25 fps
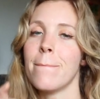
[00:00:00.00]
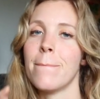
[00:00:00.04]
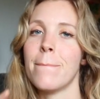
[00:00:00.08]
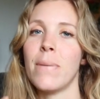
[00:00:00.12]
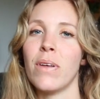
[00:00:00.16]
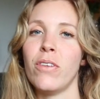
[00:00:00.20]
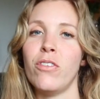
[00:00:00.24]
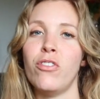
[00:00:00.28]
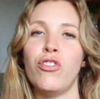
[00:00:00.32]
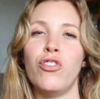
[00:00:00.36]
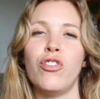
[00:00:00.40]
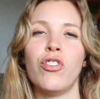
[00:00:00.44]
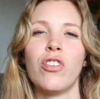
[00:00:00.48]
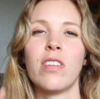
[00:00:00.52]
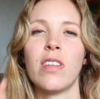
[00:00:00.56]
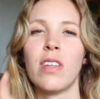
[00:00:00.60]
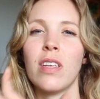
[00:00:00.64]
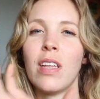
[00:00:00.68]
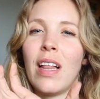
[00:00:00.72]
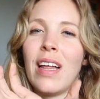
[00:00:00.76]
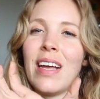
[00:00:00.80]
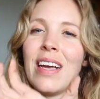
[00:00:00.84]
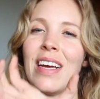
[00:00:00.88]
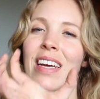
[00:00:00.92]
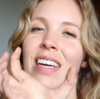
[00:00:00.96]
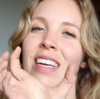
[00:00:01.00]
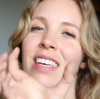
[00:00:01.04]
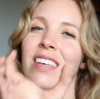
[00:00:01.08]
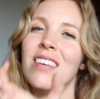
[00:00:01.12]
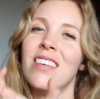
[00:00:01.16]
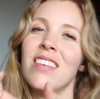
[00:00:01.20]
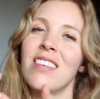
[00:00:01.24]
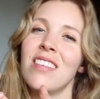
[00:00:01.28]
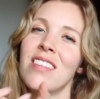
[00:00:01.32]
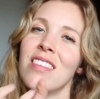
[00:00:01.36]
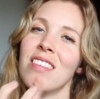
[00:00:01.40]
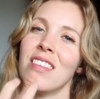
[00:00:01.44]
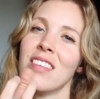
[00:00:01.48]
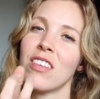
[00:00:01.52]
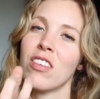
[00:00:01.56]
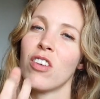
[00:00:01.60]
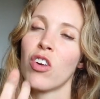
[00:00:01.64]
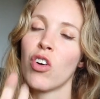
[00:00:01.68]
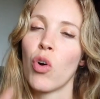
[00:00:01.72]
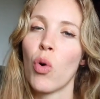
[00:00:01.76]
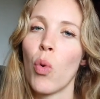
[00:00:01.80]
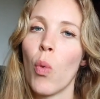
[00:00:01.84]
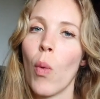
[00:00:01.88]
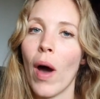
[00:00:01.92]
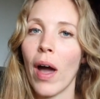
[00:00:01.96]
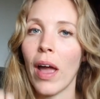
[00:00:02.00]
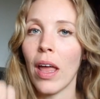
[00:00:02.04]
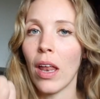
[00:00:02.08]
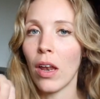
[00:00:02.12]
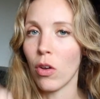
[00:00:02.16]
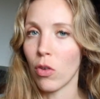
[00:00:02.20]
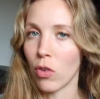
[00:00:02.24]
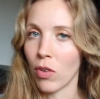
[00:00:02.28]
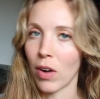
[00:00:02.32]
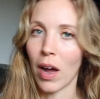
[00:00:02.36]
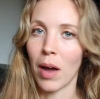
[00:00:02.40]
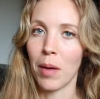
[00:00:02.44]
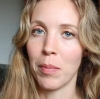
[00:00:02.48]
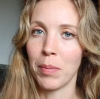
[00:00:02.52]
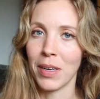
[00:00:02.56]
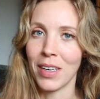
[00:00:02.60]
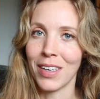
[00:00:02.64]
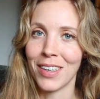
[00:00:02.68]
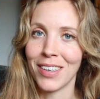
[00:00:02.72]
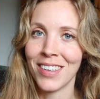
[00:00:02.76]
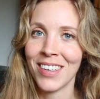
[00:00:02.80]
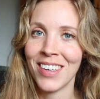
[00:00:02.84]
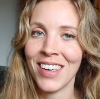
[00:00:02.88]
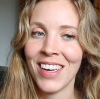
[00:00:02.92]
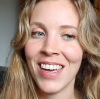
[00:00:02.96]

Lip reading: but just, like, it doesn't quite grab it.